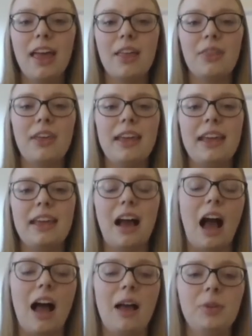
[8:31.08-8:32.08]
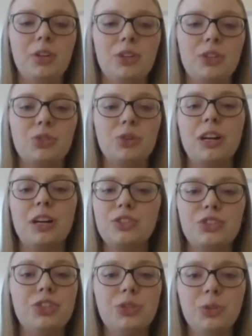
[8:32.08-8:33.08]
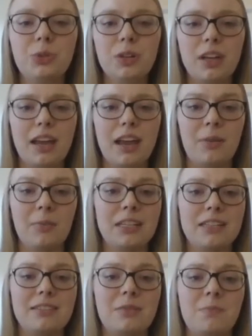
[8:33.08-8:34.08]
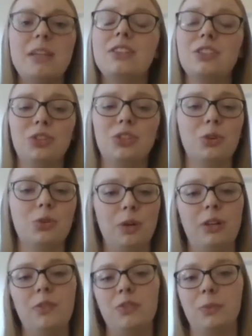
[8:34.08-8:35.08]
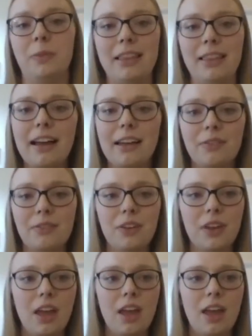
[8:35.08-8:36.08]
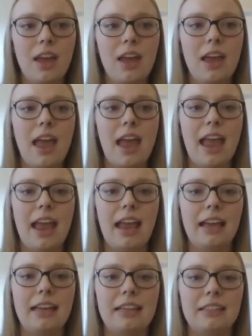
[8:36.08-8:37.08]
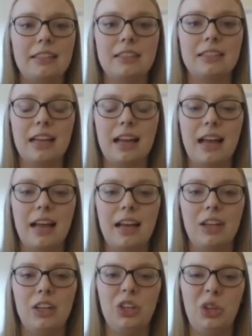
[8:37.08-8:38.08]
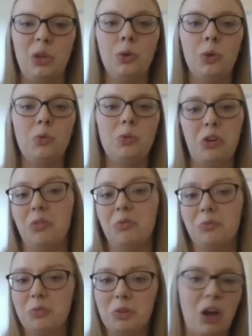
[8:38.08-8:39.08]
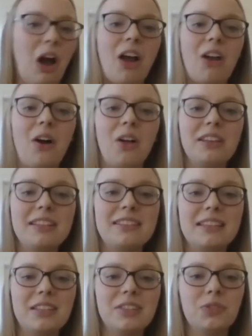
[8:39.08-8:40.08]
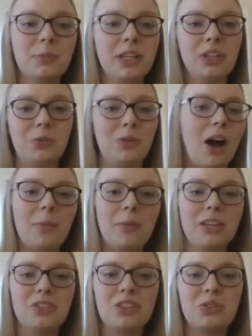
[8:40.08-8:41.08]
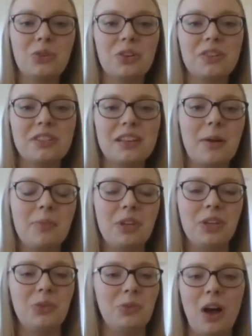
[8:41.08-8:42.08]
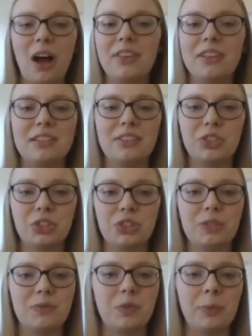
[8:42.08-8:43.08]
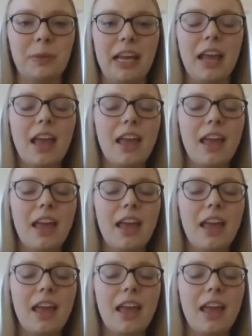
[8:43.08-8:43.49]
then I'm going to trust you and I'm going to submit to your will for my life. And you got all these things for me. You got me into the door of this company. You got this internship for me.